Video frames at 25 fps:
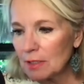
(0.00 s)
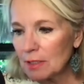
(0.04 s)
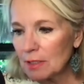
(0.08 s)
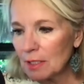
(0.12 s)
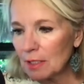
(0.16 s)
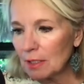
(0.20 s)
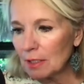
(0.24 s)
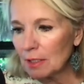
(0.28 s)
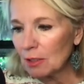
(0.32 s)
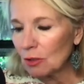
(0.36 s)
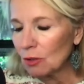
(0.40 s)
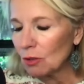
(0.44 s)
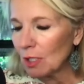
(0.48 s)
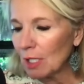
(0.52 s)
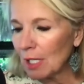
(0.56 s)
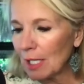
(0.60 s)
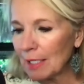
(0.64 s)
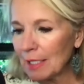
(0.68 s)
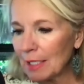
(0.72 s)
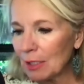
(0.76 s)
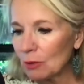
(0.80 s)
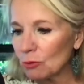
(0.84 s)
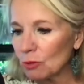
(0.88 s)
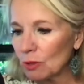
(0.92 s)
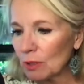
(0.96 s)
you know, I
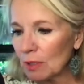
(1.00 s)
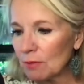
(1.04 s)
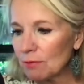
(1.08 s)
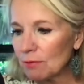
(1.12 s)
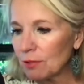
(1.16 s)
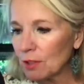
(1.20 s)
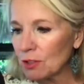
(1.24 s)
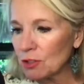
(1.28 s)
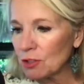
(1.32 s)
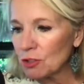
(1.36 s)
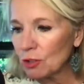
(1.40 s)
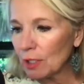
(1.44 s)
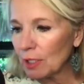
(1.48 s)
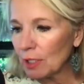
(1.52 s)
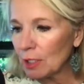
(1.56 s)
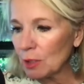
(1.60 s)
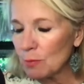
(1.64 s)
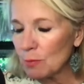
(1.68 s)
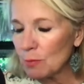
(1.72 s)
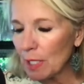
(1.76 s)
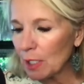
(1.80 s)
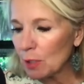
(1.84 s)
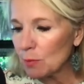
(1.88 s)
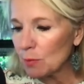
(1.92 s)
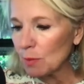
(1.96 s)
get really frustrated
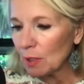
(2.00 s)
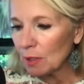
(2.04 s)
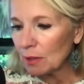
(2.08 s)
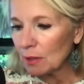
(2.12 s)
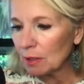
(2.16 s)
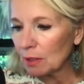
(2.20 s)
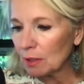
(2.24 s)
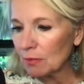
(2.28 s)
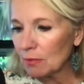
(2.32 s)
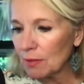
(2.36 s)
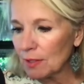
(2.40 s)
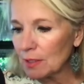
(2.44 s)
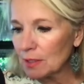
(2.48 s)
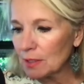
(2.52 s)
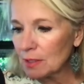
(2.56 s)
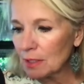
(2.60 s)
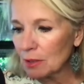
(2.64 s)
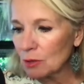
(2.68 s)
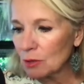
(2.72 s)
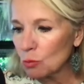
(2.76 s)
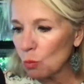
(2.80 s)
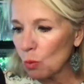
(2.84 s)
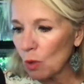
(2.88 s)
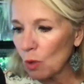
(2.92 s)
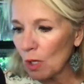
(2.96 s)
and mad about this
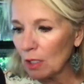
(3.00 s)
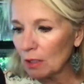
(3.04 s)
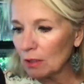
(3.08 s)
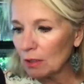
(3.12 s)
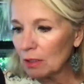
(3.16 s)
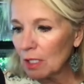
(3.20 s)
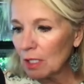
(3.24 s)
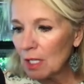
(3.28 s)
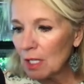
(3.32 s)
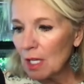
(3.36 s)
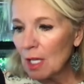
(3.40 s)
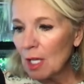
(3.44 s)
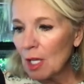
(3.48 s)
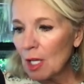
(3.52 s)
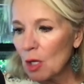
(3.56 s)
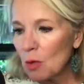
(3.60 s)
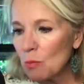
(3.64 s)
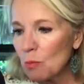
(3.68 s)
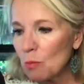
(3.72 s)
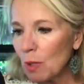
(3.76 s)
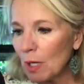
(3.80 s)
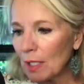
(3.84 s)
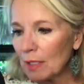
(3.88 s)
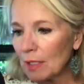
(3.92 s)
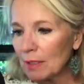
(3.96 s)
as well.
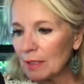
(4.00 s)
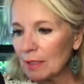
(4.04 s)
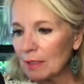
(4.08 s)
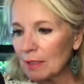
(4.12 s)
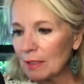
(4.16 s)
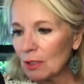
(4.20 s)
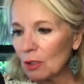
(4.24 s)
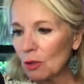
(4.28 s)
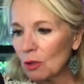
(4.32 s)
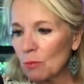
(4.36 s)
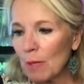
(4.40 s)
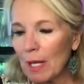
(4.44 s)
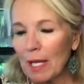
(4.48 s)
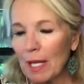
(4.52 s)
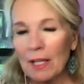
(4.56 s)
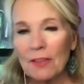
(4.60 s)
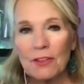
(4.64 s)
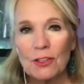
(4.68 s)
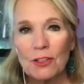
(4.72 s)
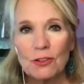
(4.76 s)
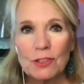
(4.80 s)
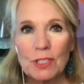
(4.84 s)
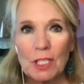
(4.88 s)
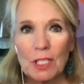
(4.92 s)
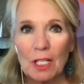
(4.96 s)
But, you know,
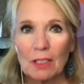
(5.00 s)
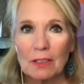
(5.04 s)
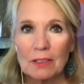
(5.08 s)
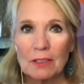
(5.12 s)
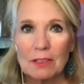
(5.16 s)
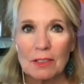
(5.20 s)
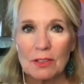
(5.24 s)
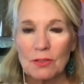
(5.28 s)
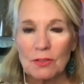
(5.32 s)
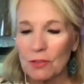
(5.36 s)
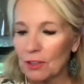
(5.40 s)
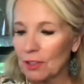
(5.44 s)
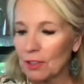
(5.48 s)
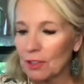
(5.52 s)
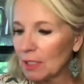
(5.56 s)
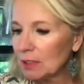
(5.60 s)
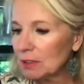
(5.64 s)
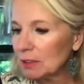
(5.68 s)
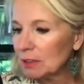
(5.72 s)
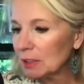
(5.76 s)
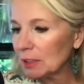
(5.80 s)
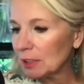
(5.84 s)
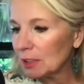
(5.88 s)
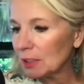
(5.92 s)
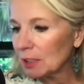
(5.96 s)
Matthew tells us very
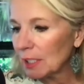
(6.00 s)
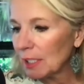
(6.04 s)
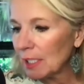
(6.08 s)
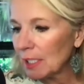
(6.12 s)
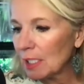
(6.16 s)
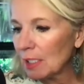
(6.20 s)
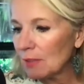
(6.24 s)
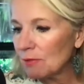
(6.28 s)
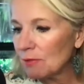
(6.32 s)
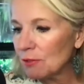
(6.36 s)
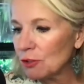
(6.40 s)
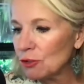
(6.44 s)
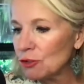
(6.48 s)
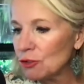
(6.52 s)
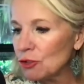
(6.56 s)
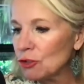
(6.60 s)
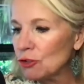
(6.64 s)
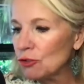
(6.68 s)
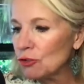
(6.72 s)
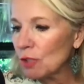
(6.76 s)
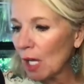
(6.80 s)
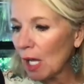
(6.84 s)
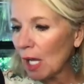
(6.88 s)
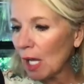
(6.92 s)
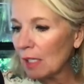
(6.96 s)
clearly, if you
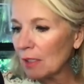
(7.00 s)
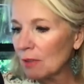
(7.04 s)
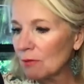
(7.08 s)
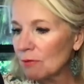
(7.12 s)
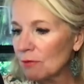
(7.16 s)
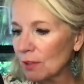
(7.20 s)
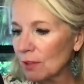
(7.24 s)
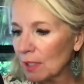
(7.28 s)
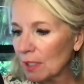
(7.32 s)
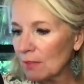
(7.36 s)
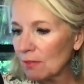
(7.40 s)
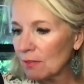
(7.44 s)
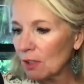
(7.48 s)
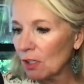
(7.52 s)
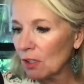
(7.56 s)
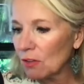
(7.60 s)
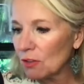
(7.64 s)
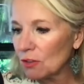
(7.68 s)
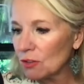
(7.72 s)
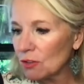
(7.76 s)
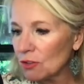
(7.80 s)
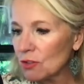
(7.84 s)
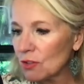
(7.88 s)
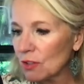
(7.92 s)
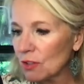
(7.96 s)
do not forgive
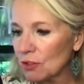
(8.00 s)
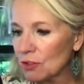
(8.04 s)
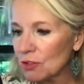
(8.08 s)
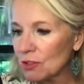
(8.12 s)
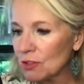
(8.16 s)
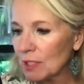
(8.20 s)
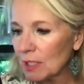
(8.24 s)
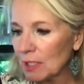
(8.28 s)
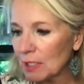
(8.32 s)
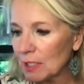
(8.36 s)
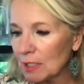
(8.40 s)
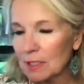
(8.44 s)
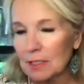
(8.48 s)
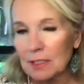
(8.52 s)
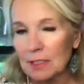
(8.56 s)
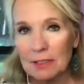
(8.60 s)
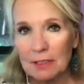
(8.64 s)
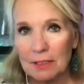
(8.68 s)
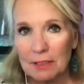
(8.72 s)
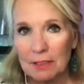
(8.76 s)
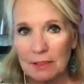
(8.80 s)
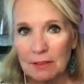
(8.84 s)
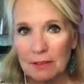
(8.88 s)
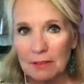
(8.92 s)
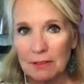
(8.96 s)
others their
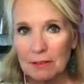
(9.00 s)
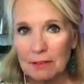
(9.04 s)
sins,